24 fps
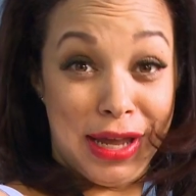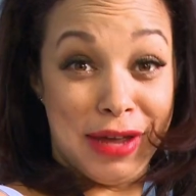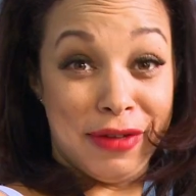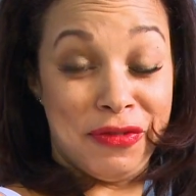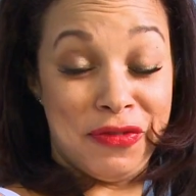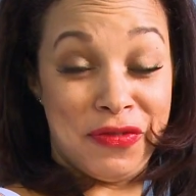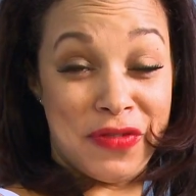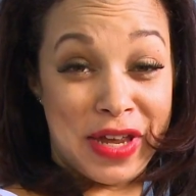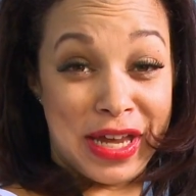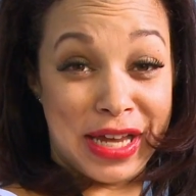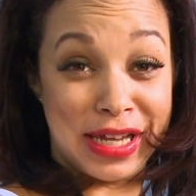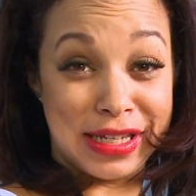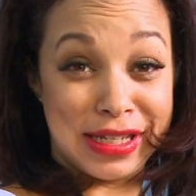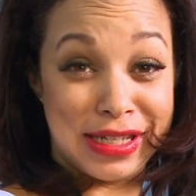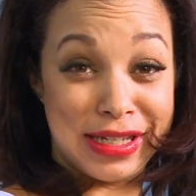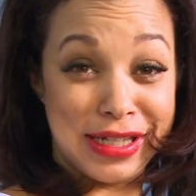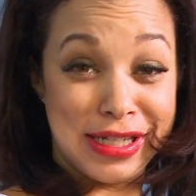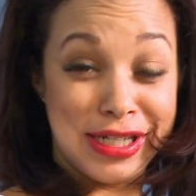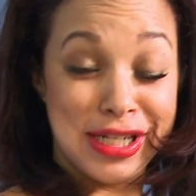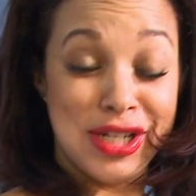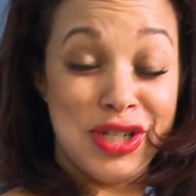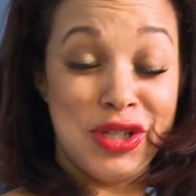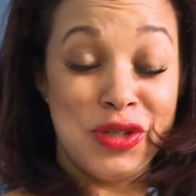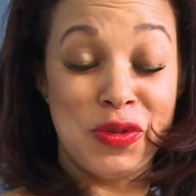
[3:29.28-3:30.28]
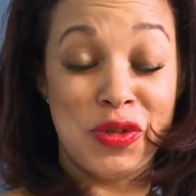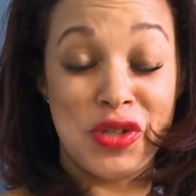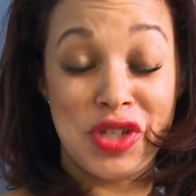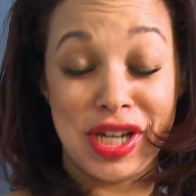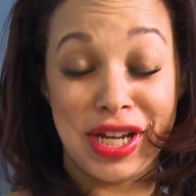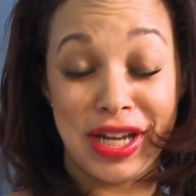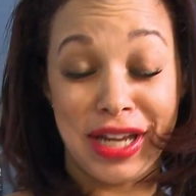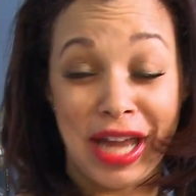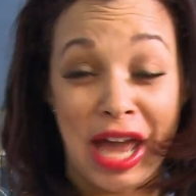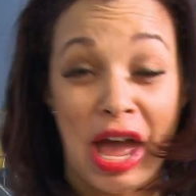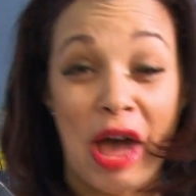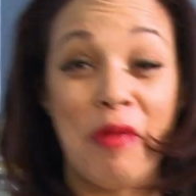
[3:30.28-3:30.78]
of fancy, did you
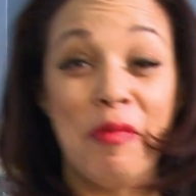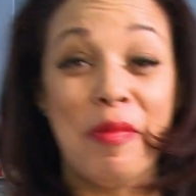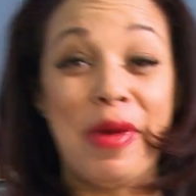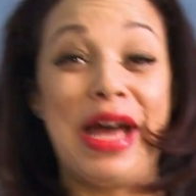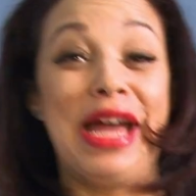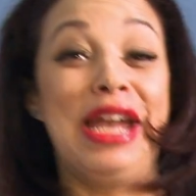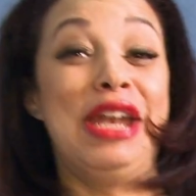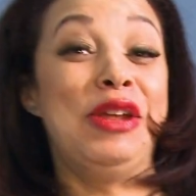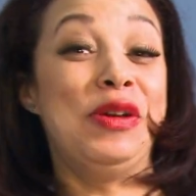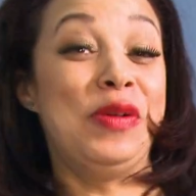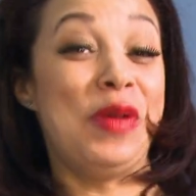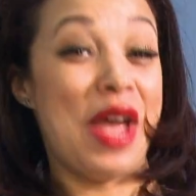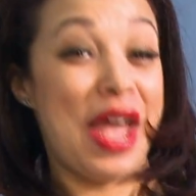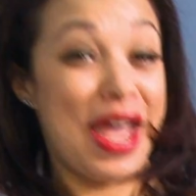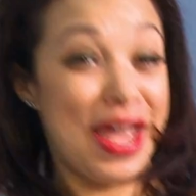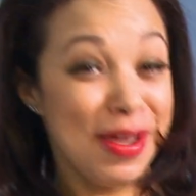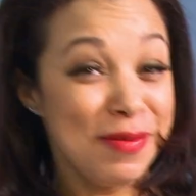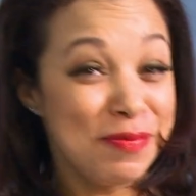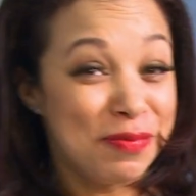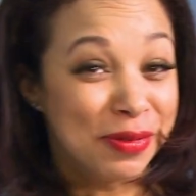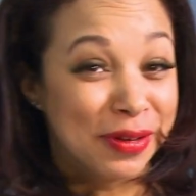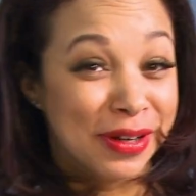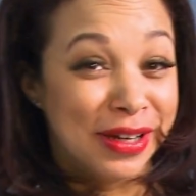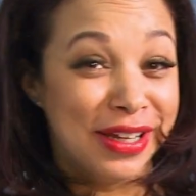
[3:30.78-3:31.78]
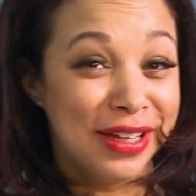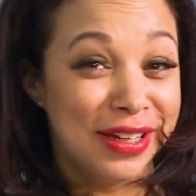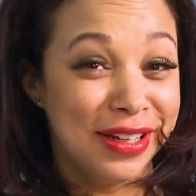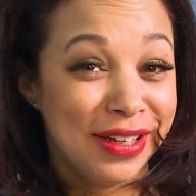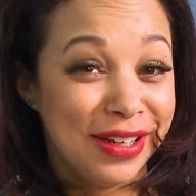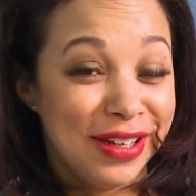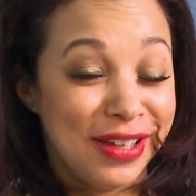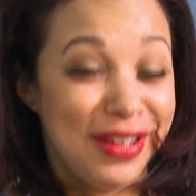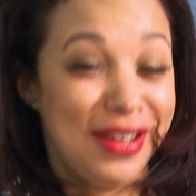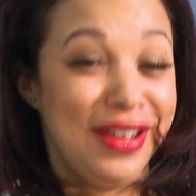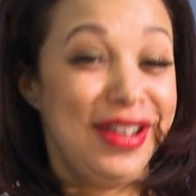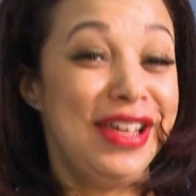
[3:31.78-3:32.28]
check out my new apron?
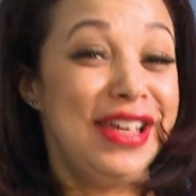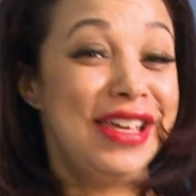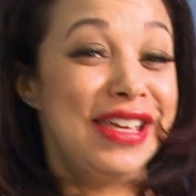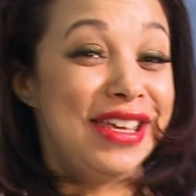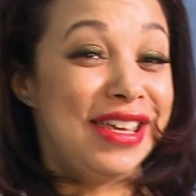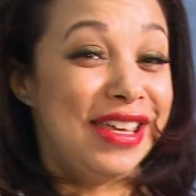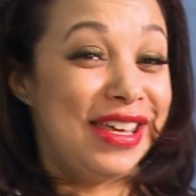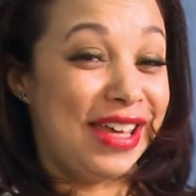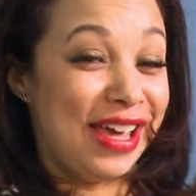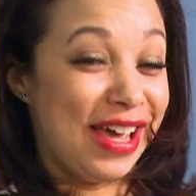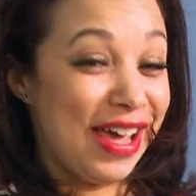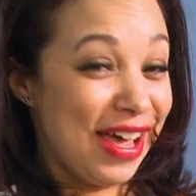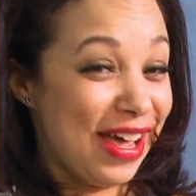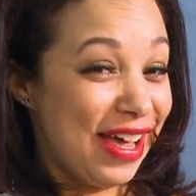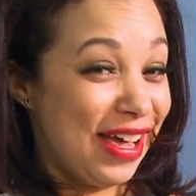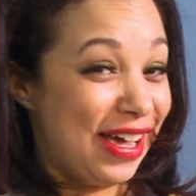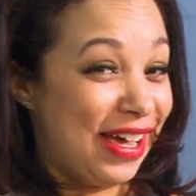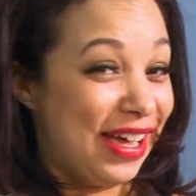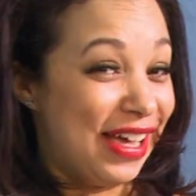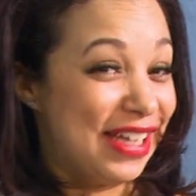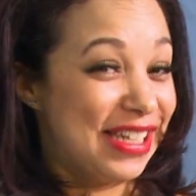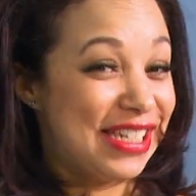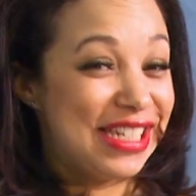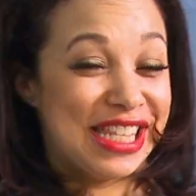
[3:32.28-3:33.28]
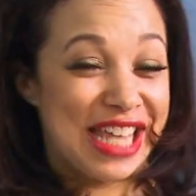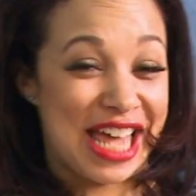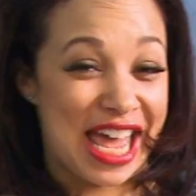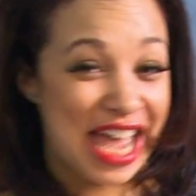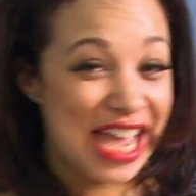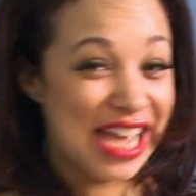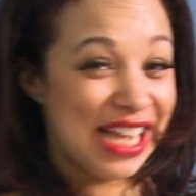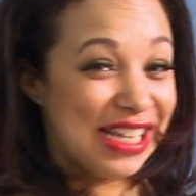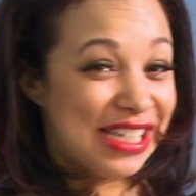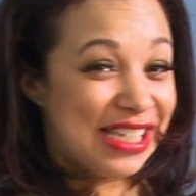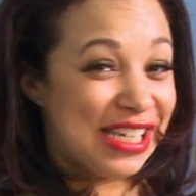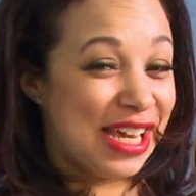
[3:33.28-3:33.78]
Yes, the
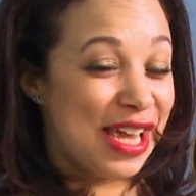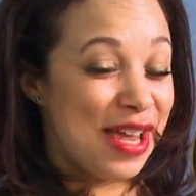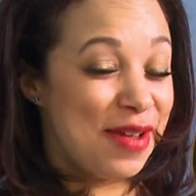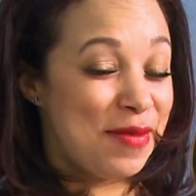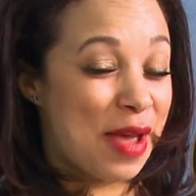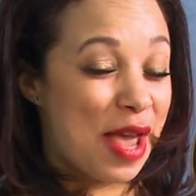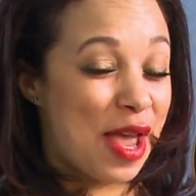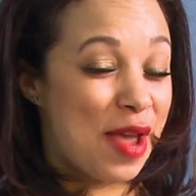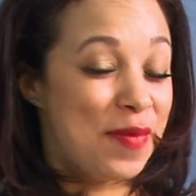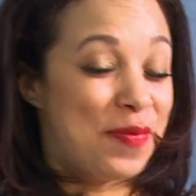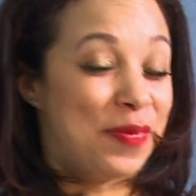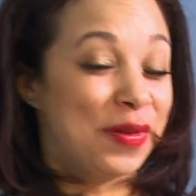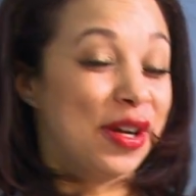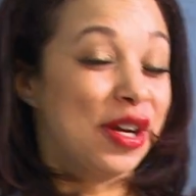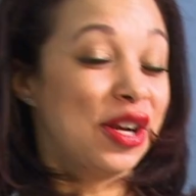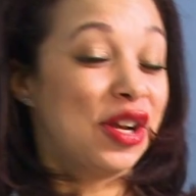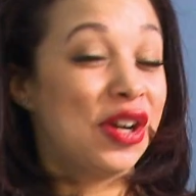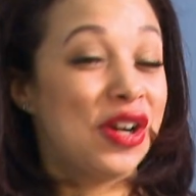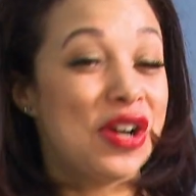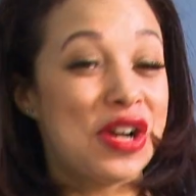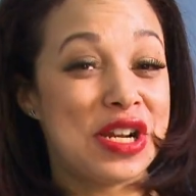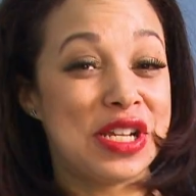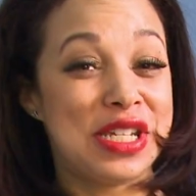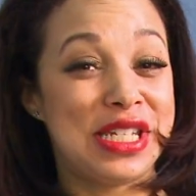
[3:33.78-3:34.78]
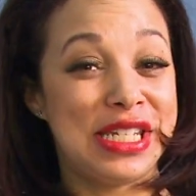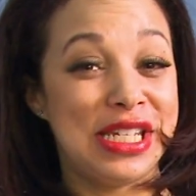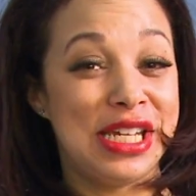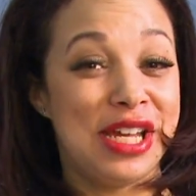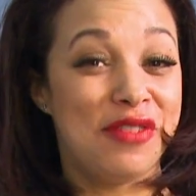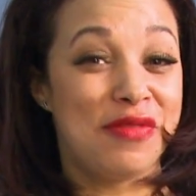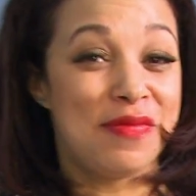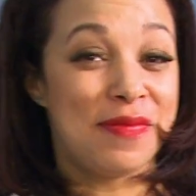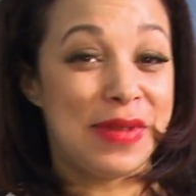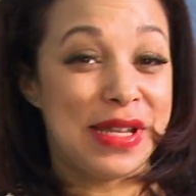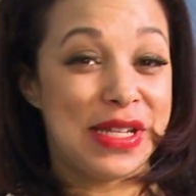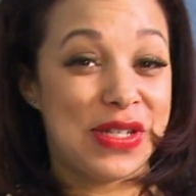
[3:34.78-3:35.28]
A-Team apron, courtesy
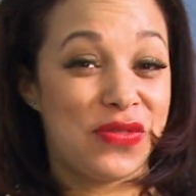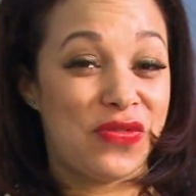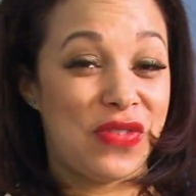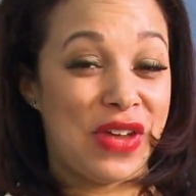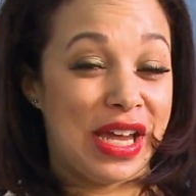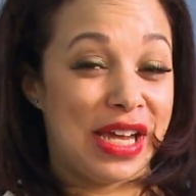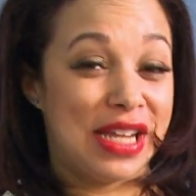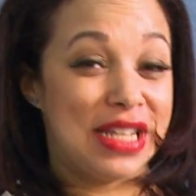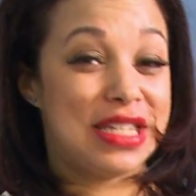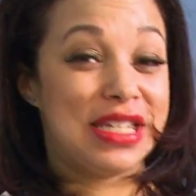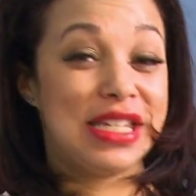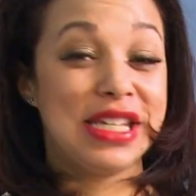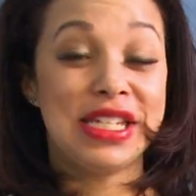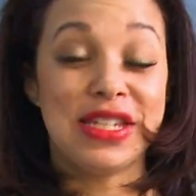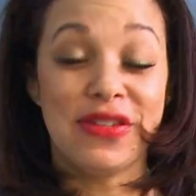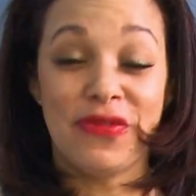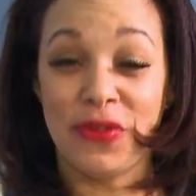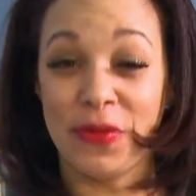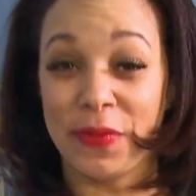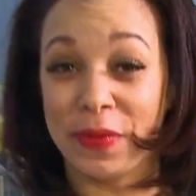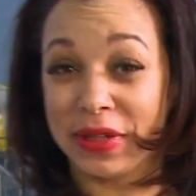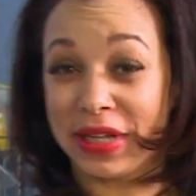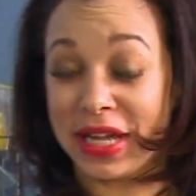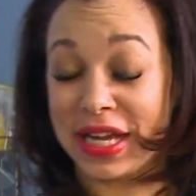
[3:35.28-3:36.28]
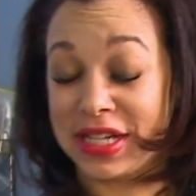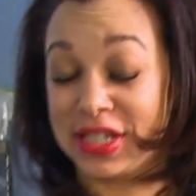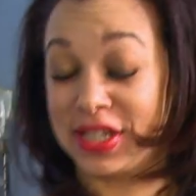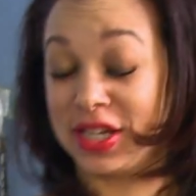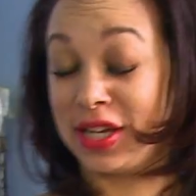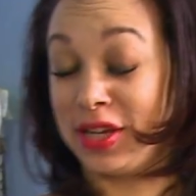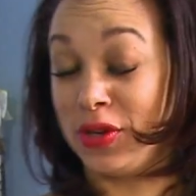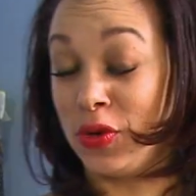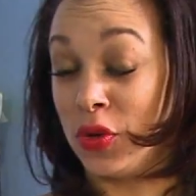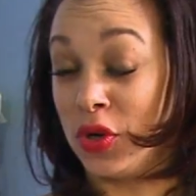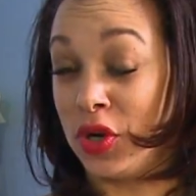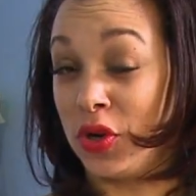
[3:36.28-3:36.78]
of Miss Fancies. If you would like to
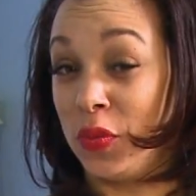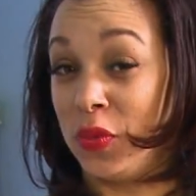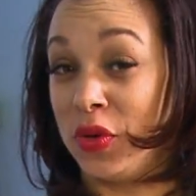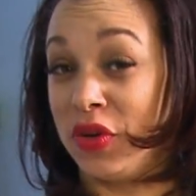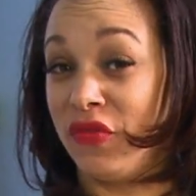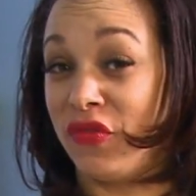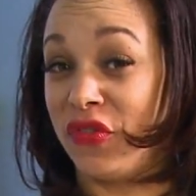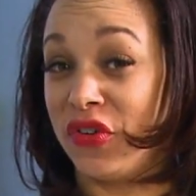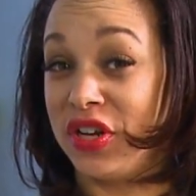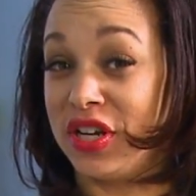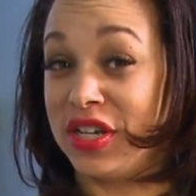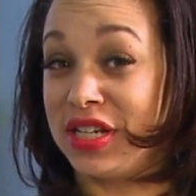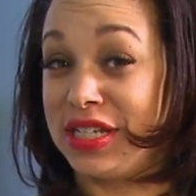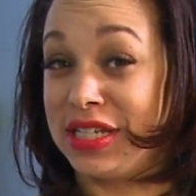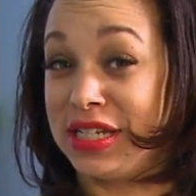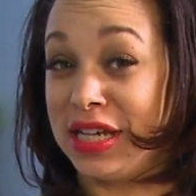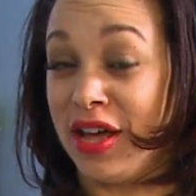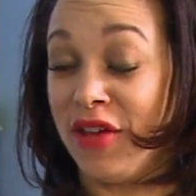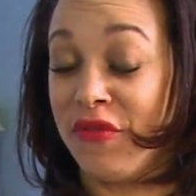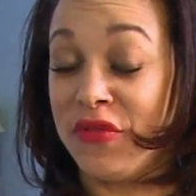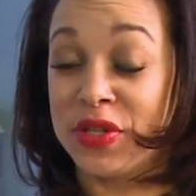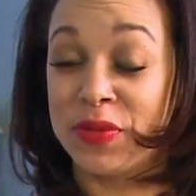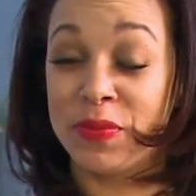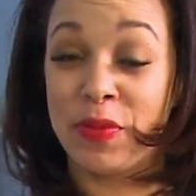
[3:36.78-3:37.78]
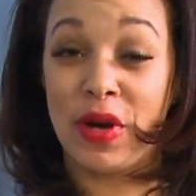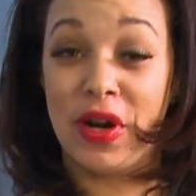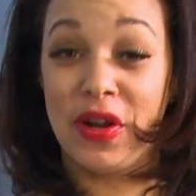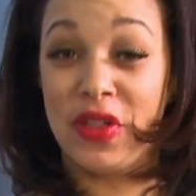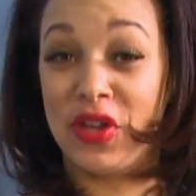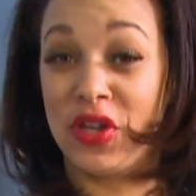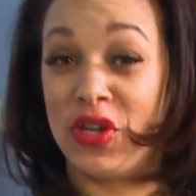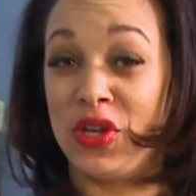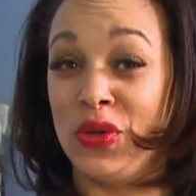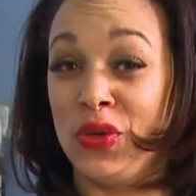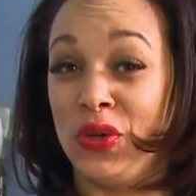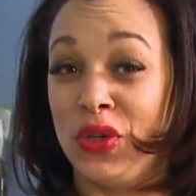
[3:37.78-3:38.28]
order one for yourself, it's part of
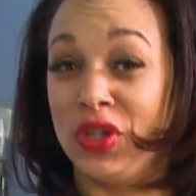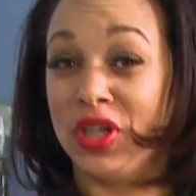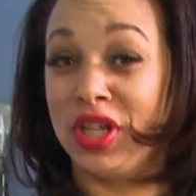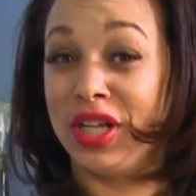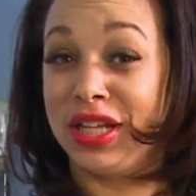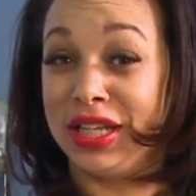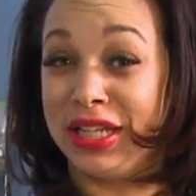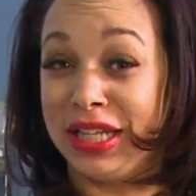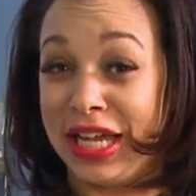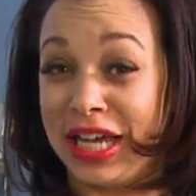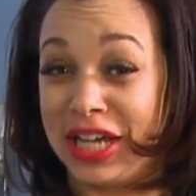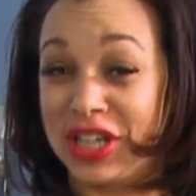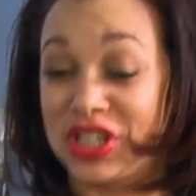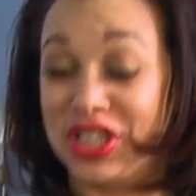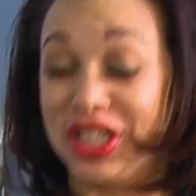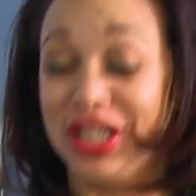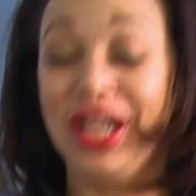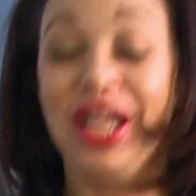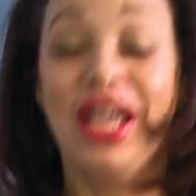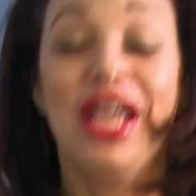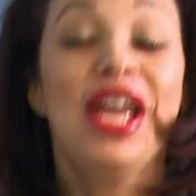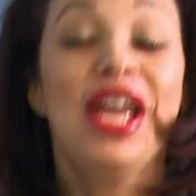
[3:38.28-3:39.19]
the Cute Cook collection.